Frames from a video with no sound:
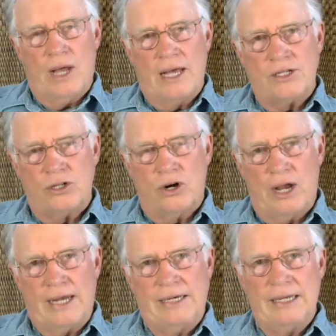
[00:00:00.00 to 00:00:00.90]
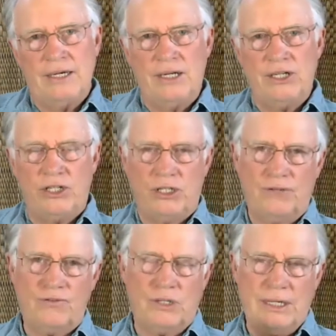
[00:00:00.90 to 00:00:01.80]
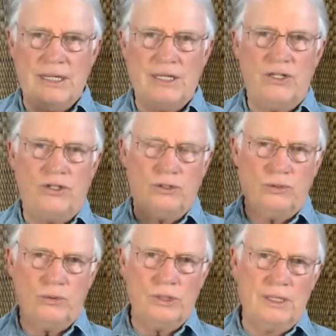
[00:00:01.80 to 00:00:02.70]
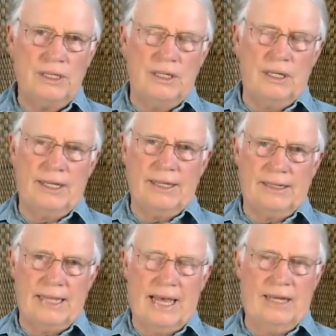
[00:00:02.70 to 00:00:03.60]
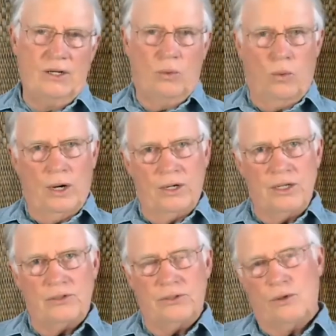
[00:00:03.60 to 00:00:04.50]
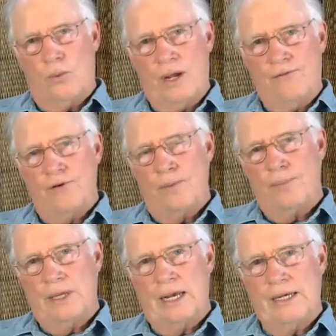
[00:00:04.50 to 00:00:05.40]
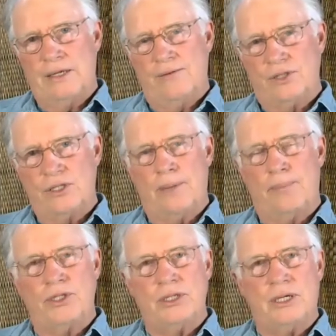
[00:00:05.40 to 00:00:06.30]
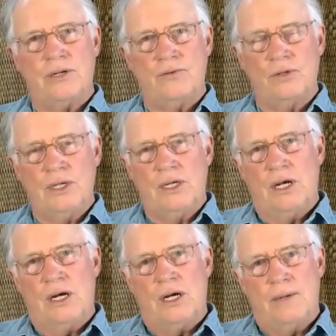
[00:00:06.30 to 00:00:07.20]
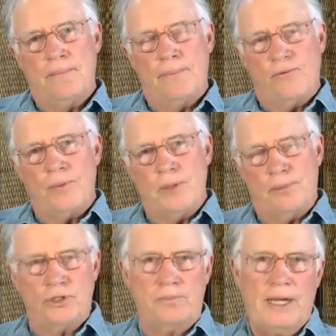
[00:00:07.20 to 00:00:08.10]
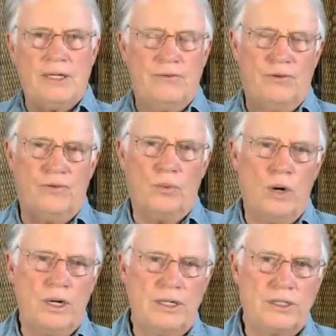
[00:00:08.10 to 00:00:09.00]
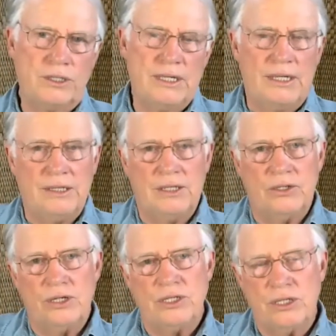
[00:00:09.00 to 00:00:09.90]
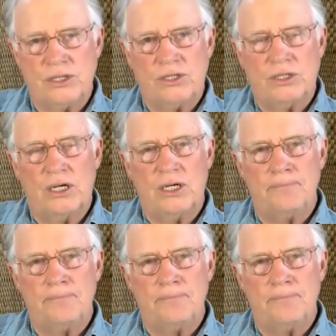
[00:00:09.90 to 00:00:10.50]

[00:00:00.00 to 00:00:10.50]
as our identity shifts into that awareness away from the idea of a separate self, from the perspective of awareness, there is this